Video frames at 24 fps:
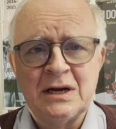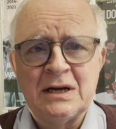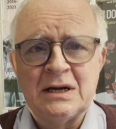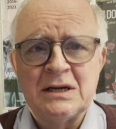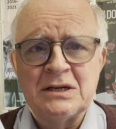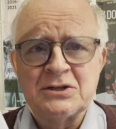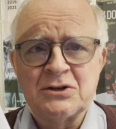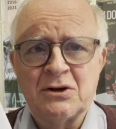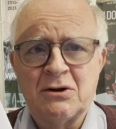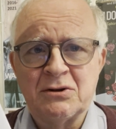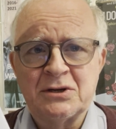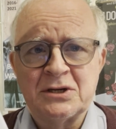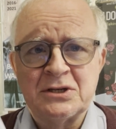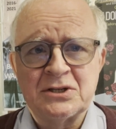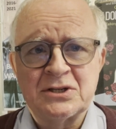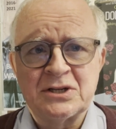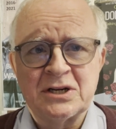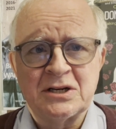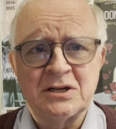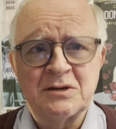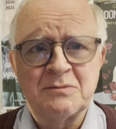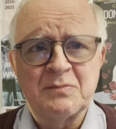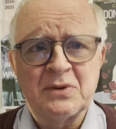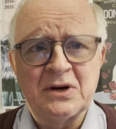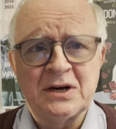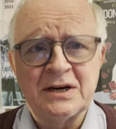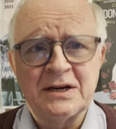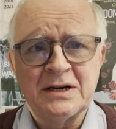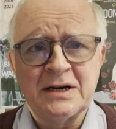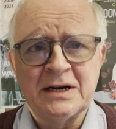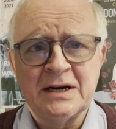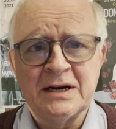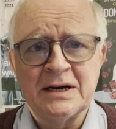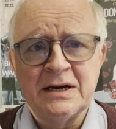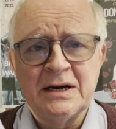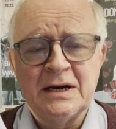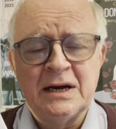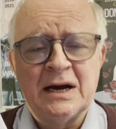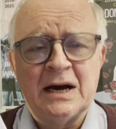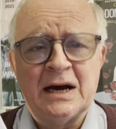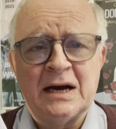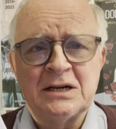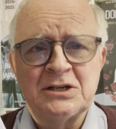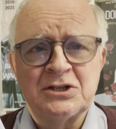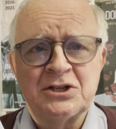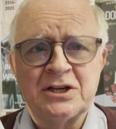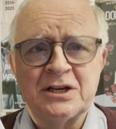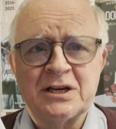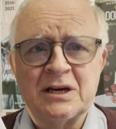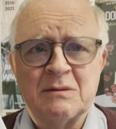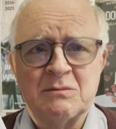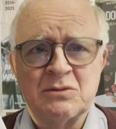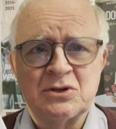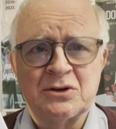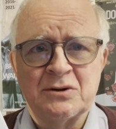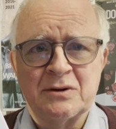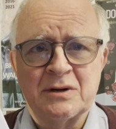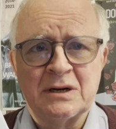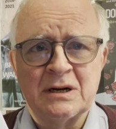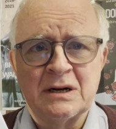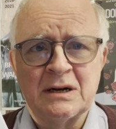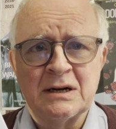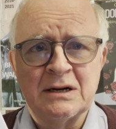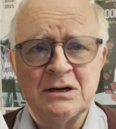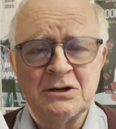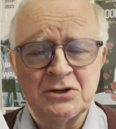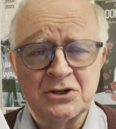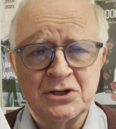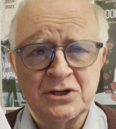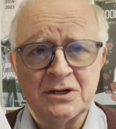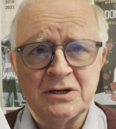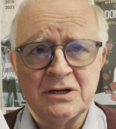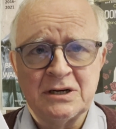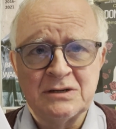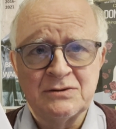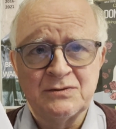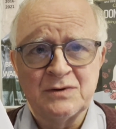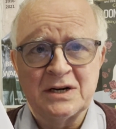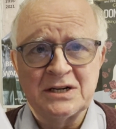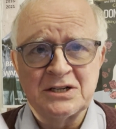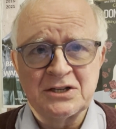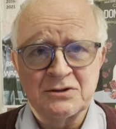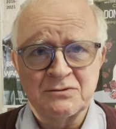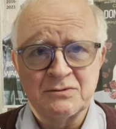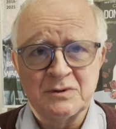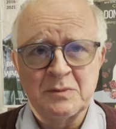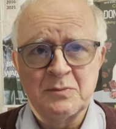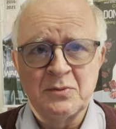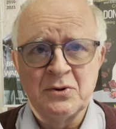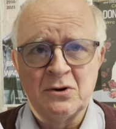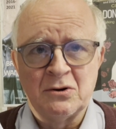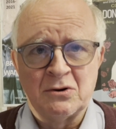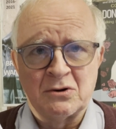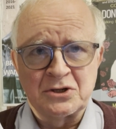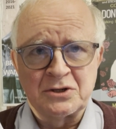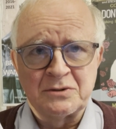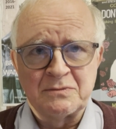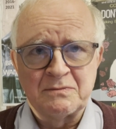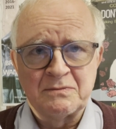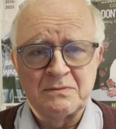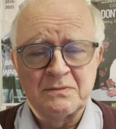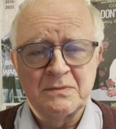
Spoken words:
It's all considered by her, and she comes to a conclusion and writes a report.